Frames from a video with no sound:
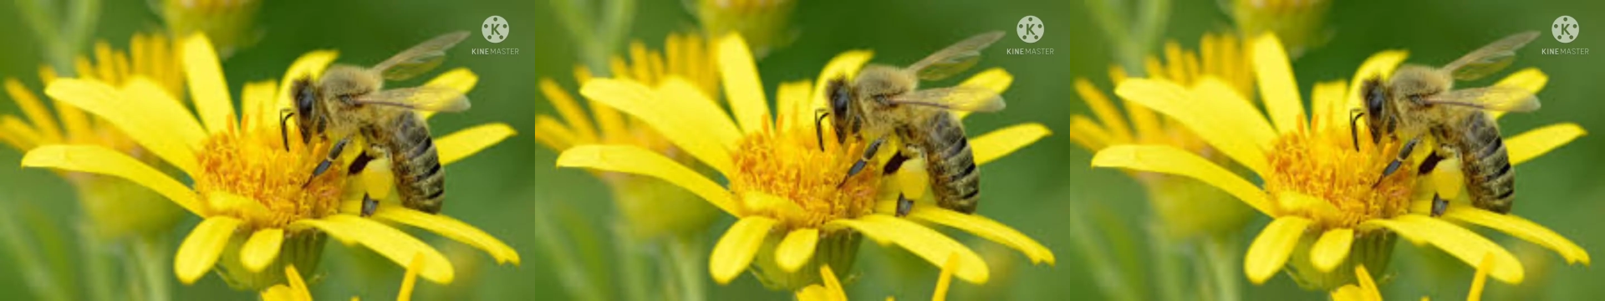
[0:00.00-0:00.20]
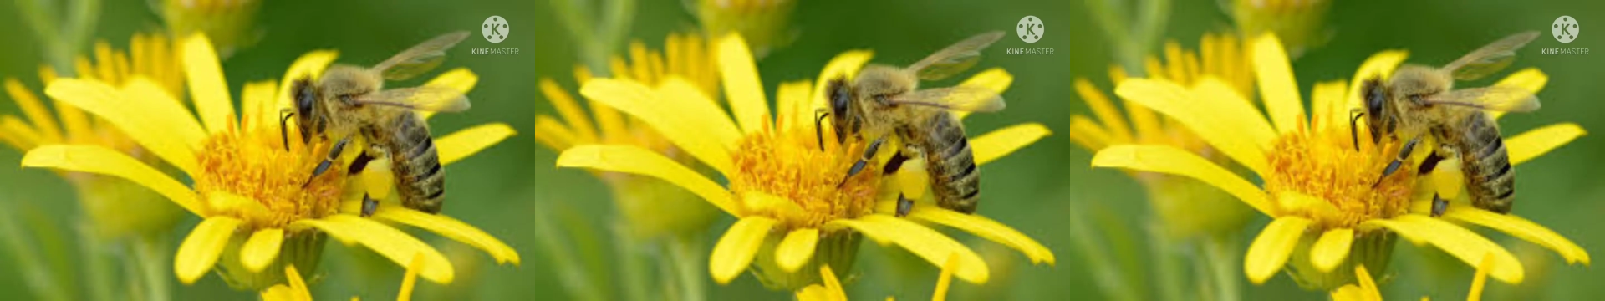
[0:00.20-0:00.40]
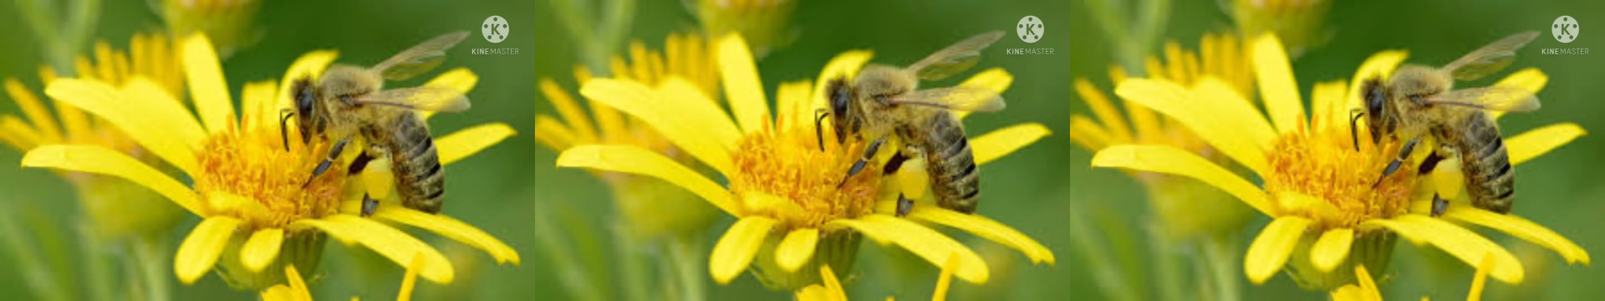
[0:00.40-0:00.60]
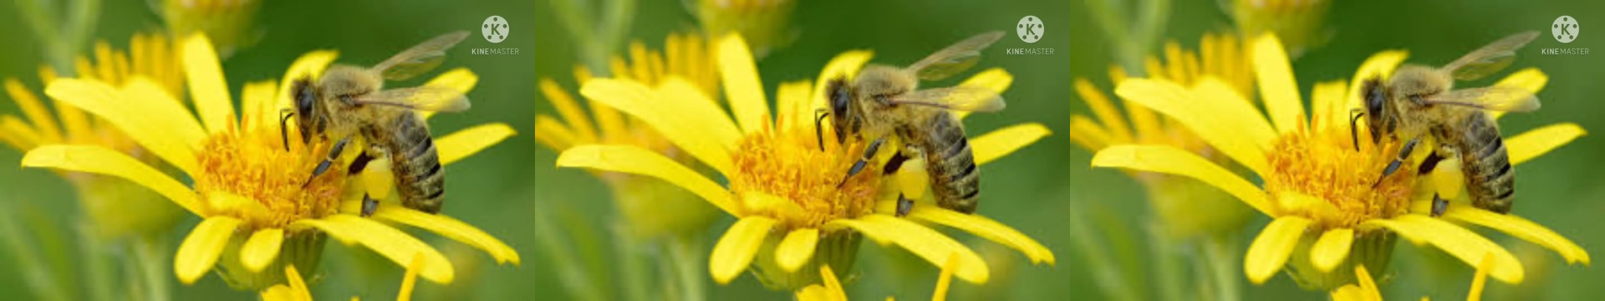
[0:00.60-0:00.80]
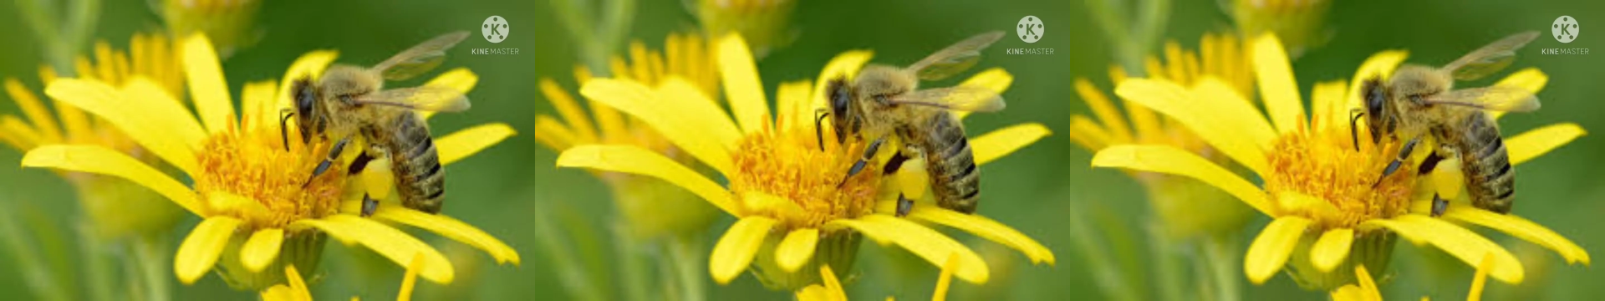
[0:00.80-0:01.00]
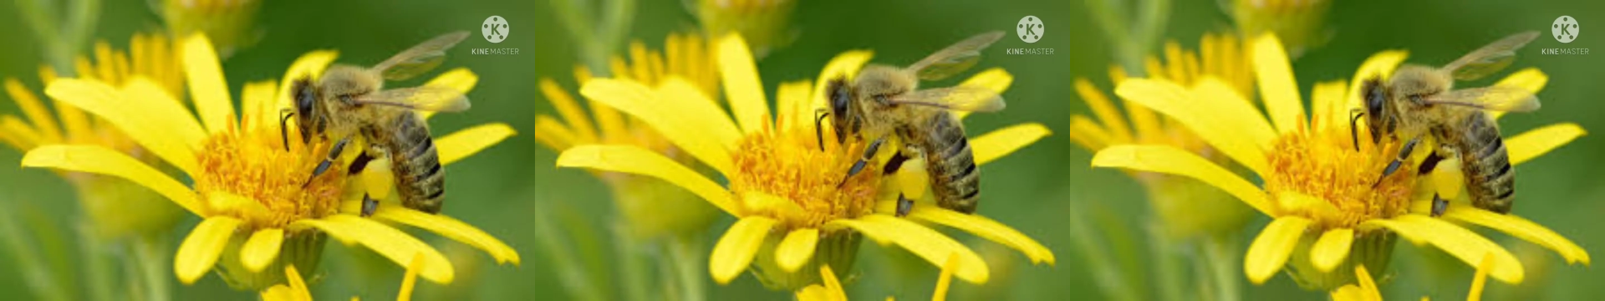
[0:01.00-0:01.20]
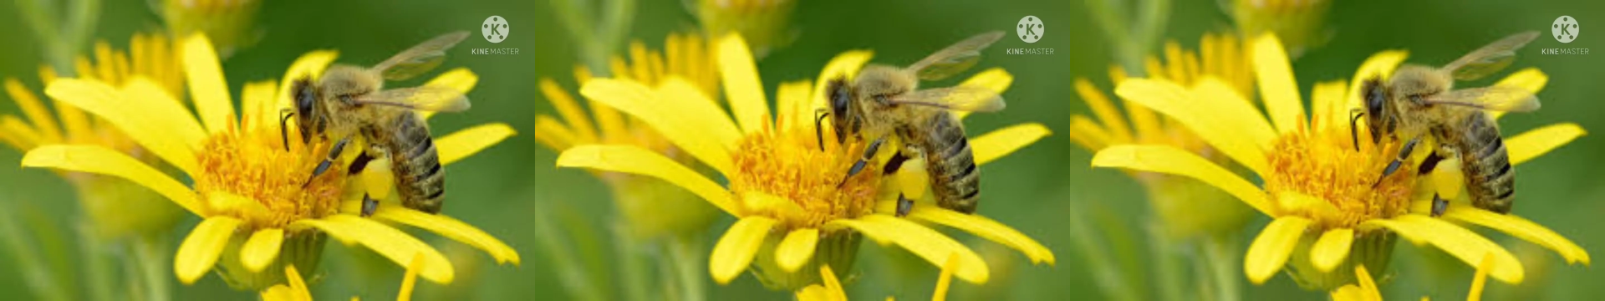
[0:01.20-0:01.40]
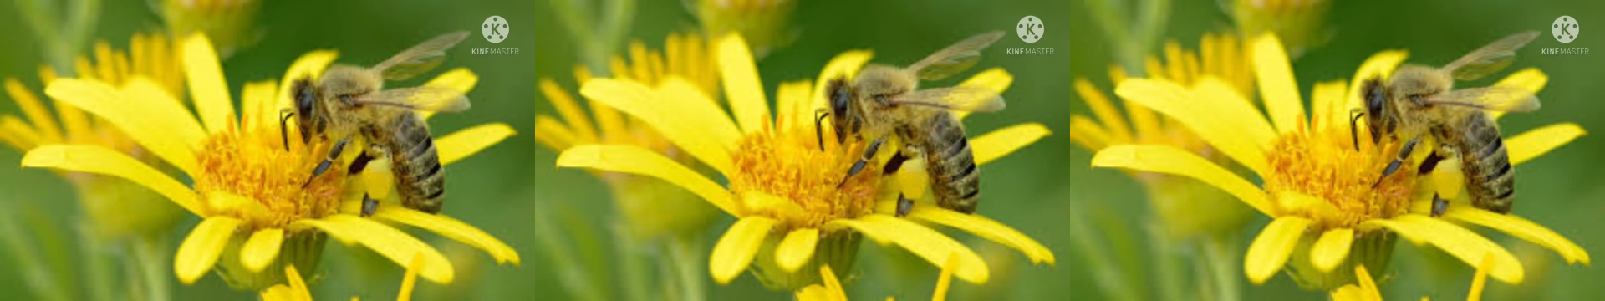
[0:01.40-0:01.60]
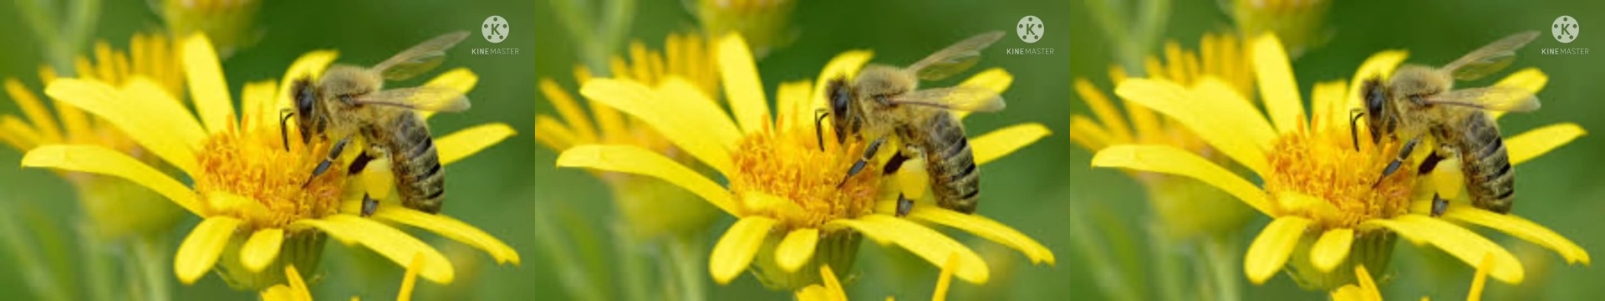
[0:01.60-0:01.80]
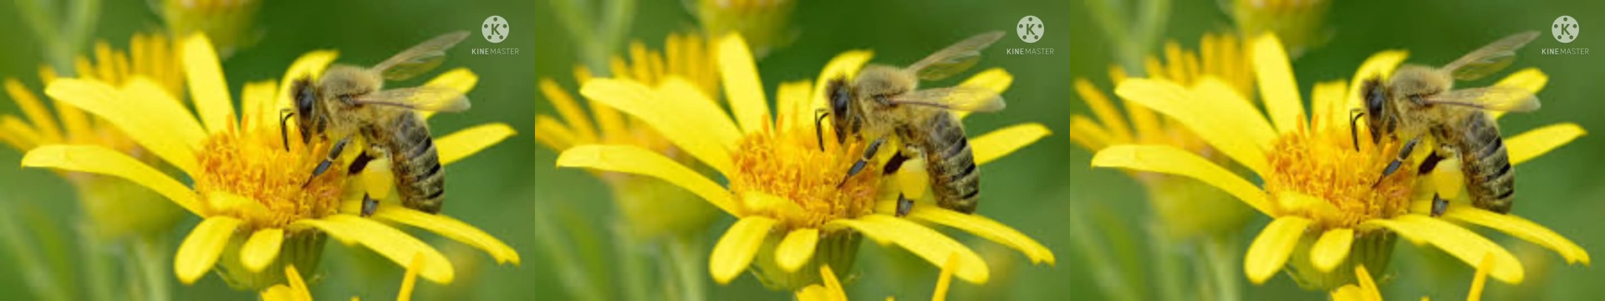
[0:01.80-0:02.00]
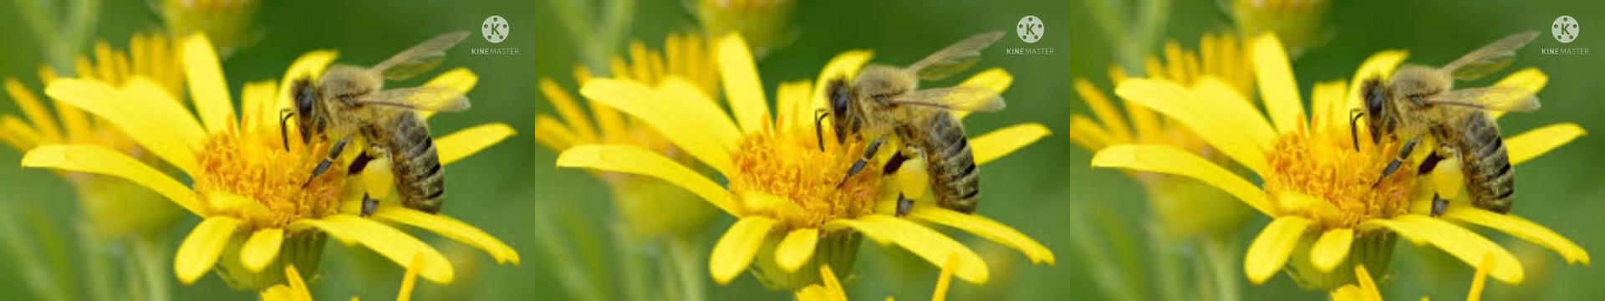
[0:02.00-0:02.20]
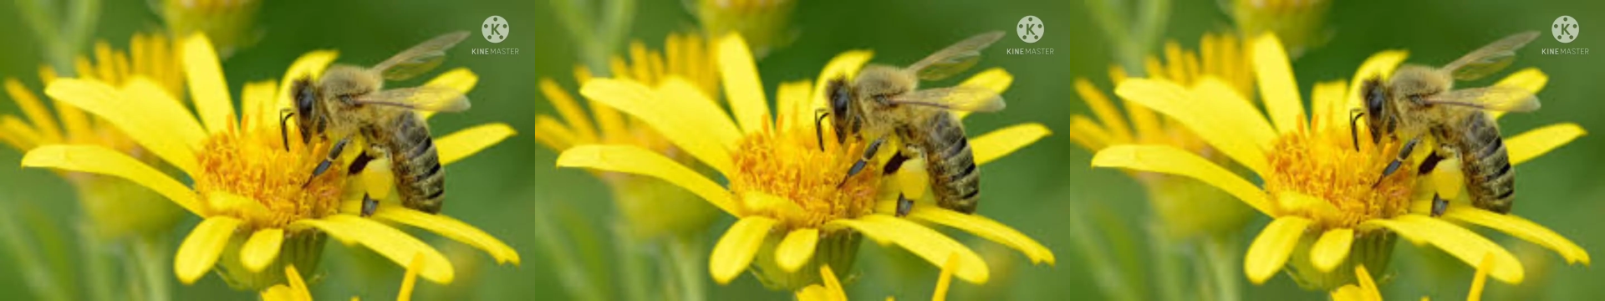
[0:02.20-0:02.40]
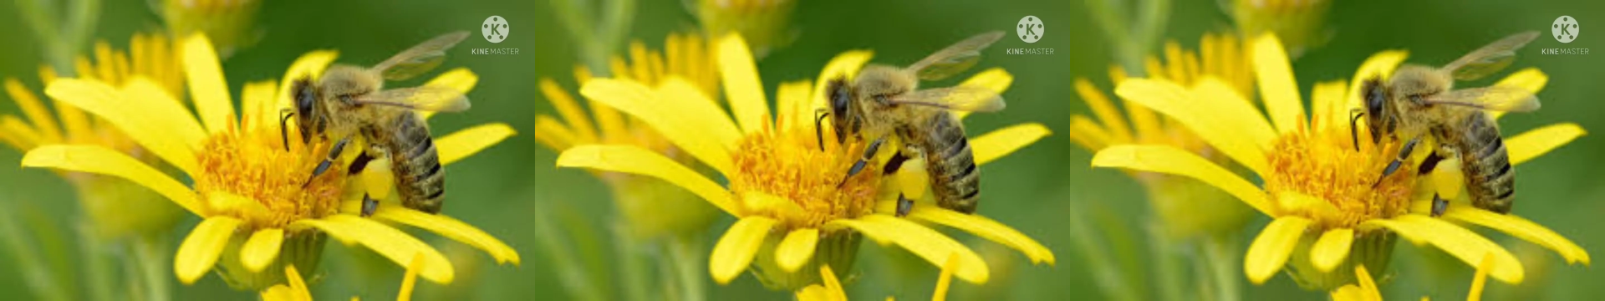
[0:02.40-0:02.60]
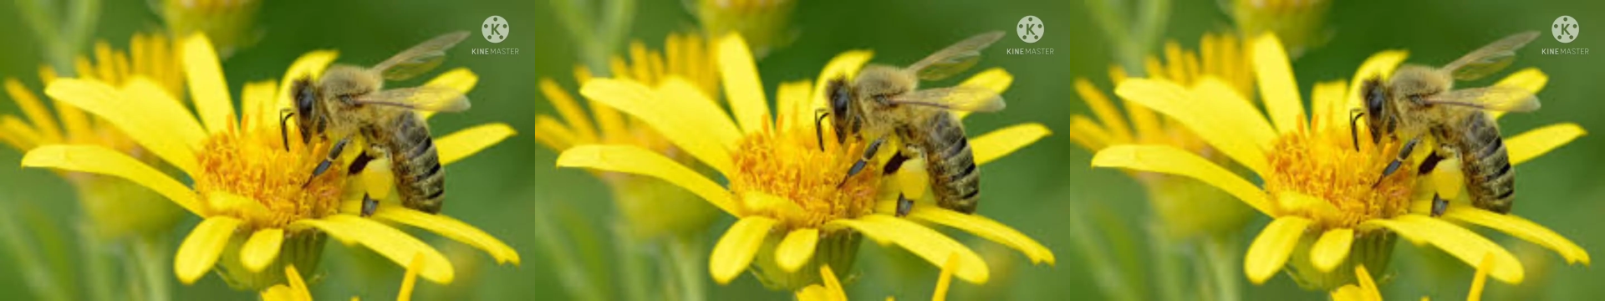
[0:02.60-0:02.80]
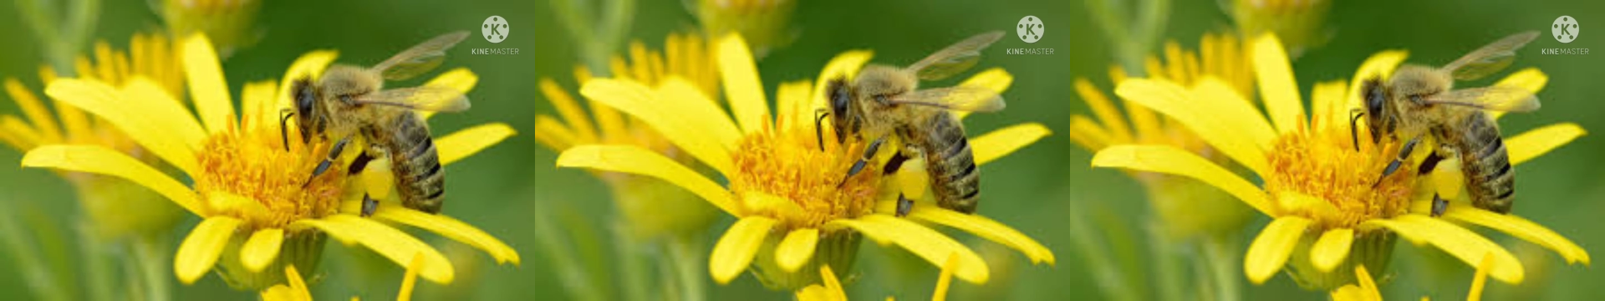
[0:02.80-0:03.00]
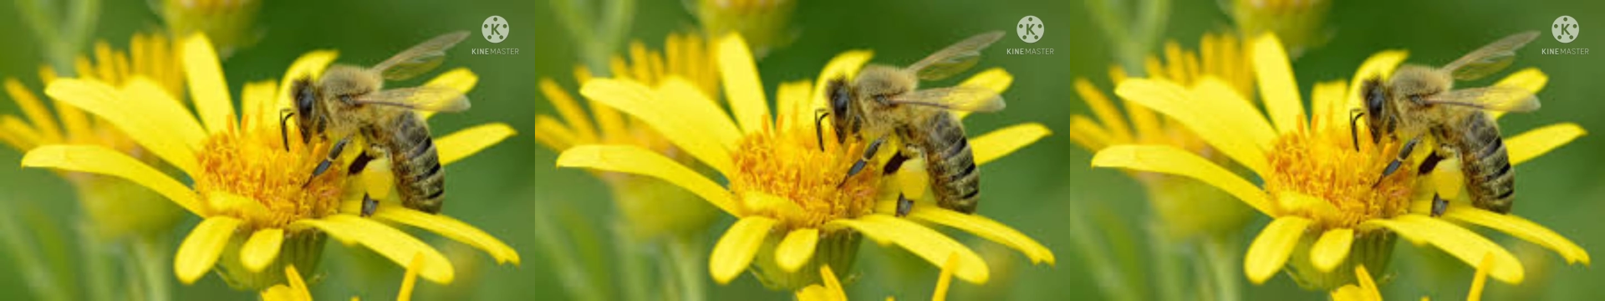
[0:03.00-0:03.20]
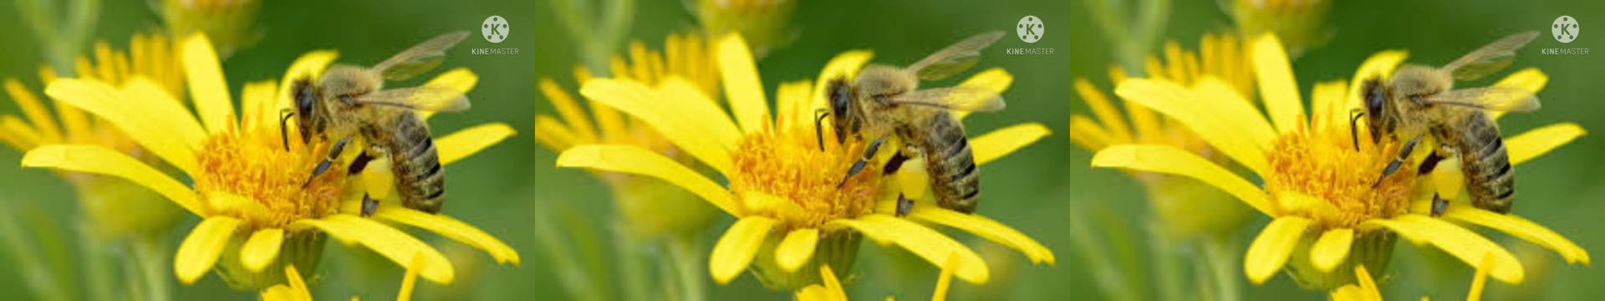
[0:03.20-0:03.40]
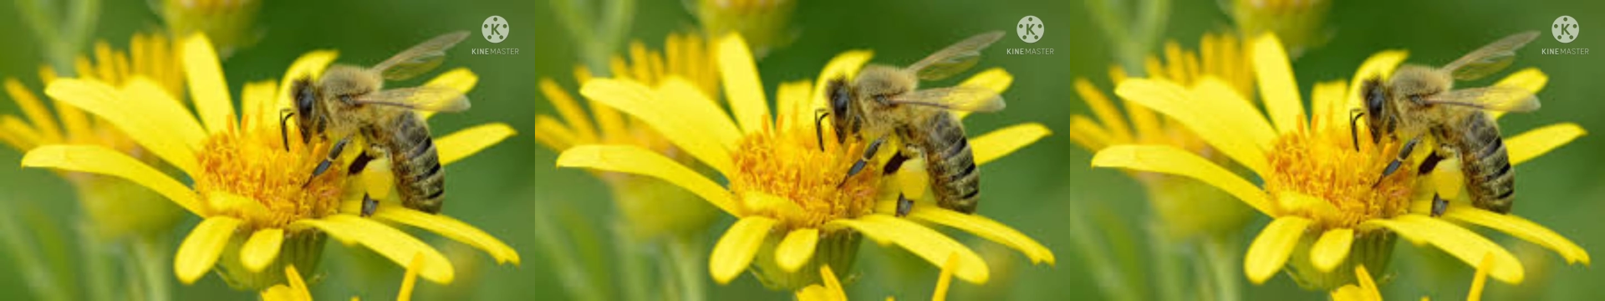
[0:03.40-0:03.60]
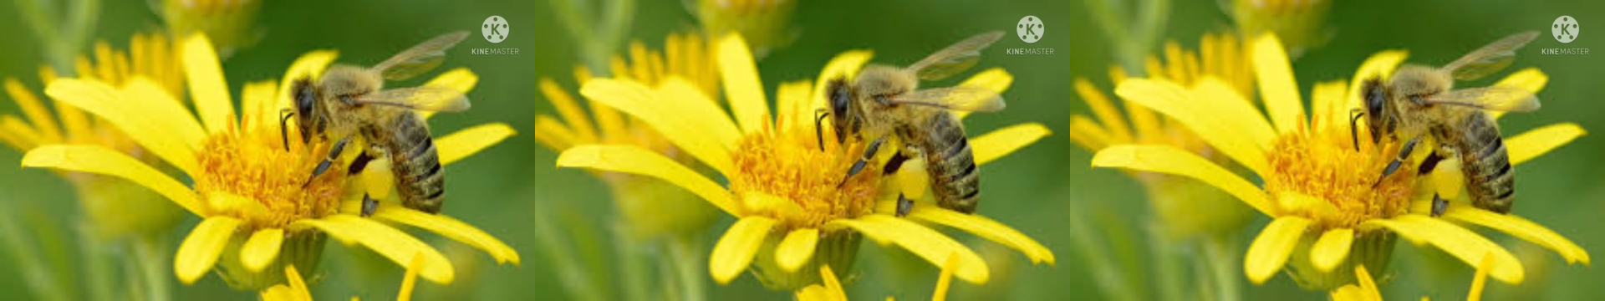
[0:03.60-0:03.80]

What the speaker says: (no speaker visible)